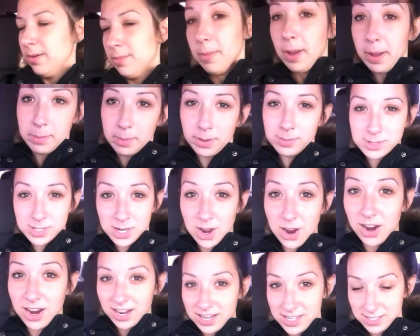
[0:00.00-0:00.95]
My mom's
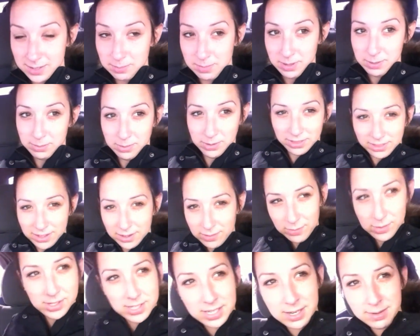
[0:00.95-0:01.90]
car has a beeper thing
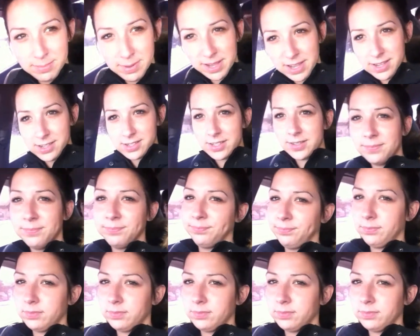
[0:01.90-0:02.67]
for seatbelts.